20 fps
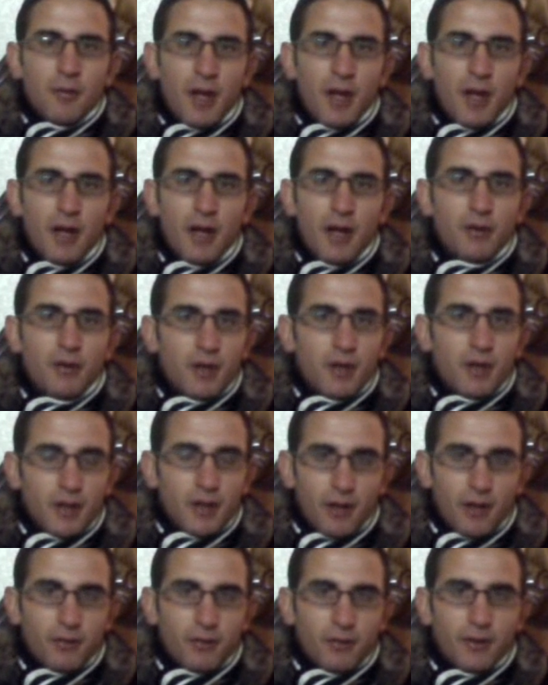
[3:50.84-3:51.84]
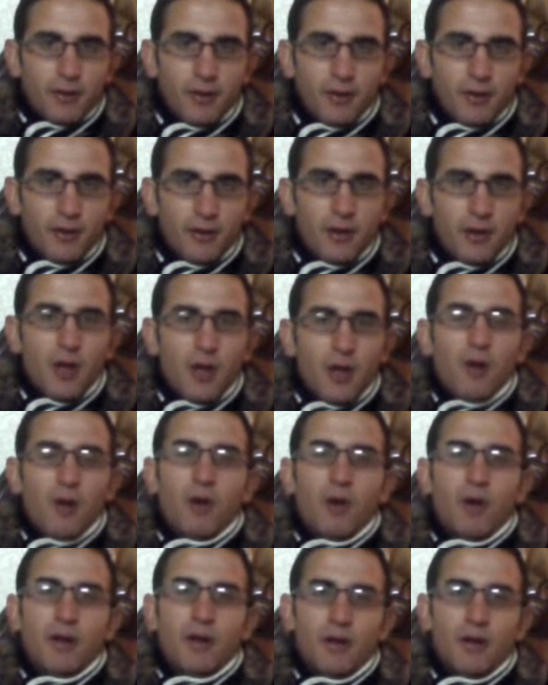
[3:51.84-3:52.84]
position of characteristic
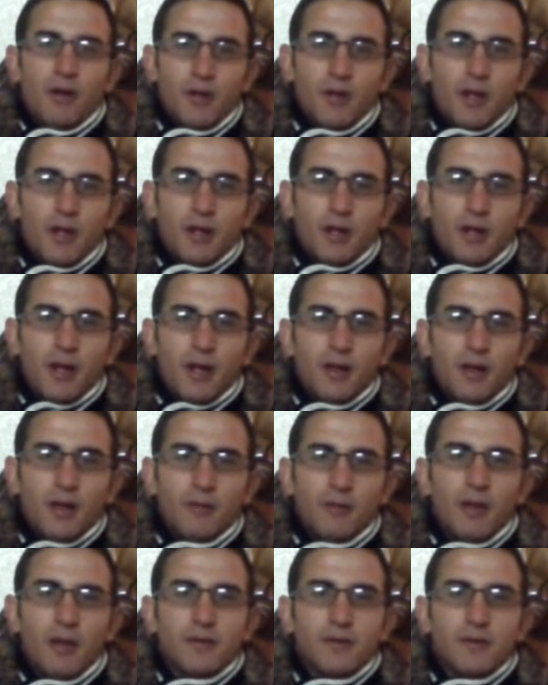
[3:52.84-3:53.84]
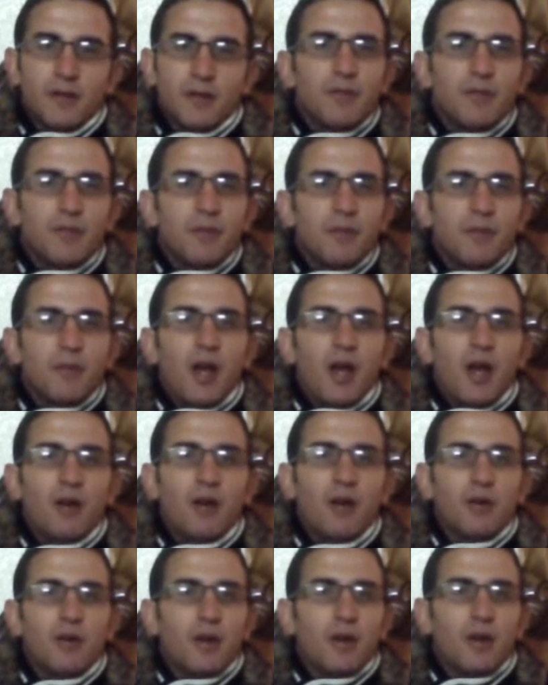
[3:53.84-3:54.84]
of the land, and
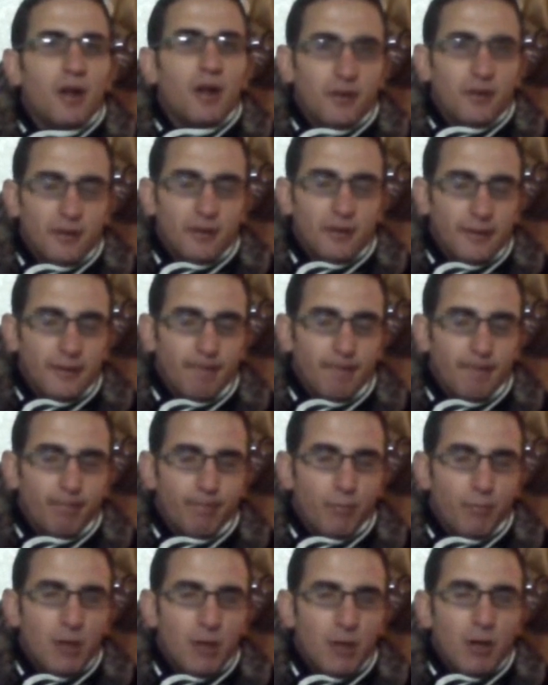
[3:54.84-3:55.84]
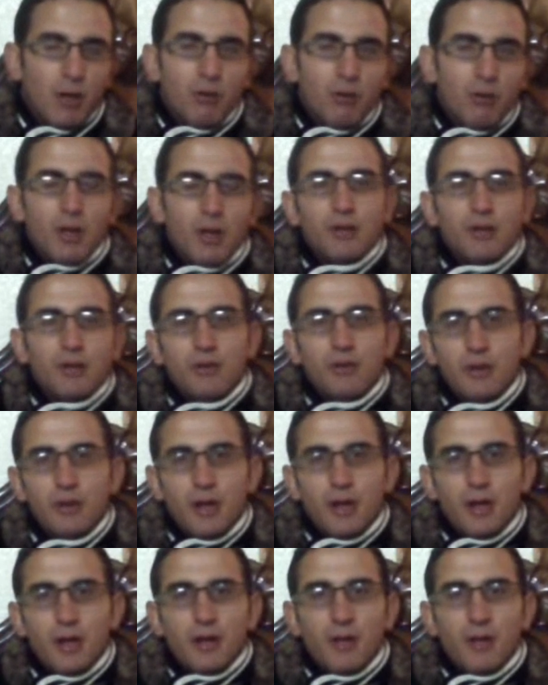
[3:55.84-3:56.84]
determine then the opposite
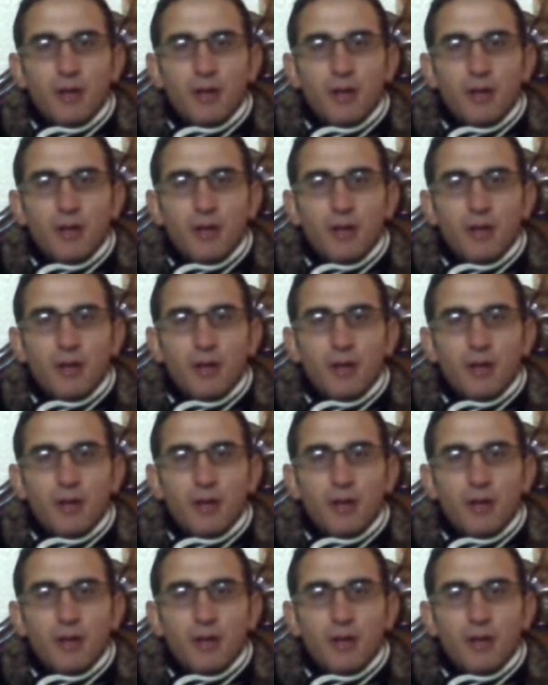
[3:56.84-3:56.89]
characteristics